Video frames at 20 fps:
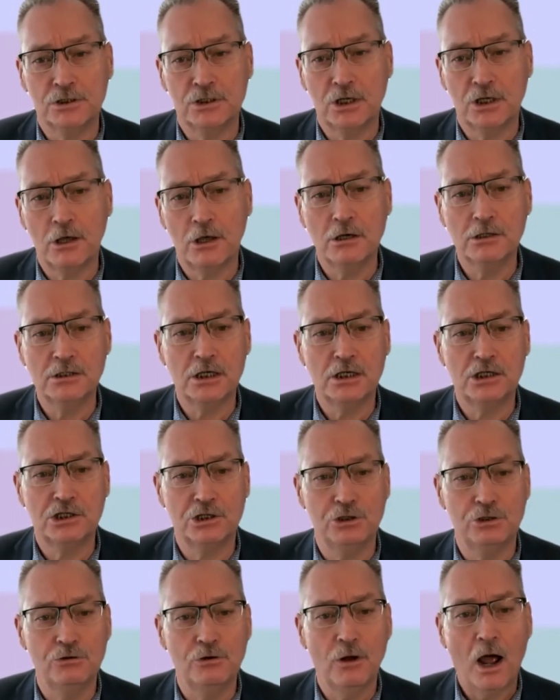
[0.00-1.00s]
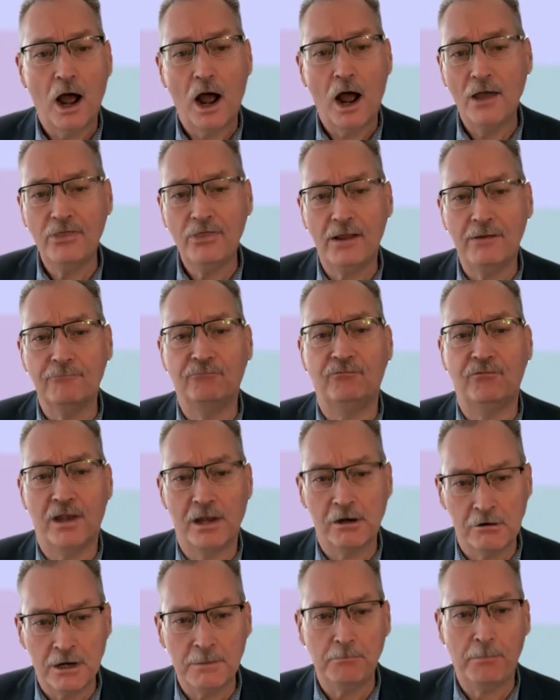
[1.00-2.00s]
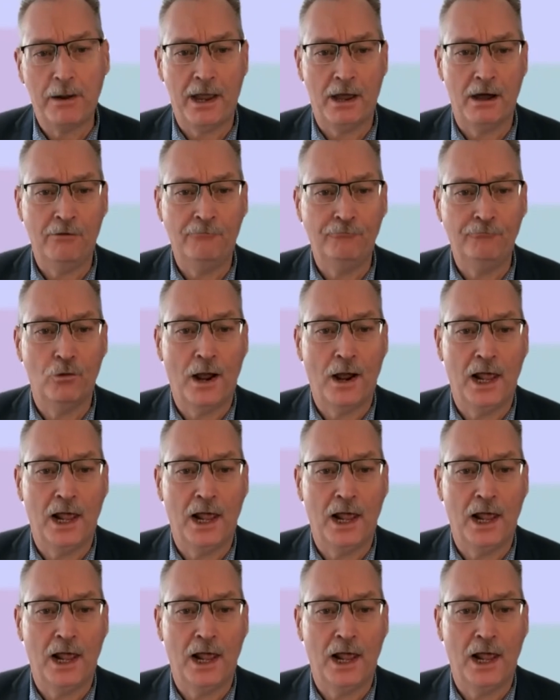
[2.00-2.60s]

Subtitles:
So those are two, I think, very powerful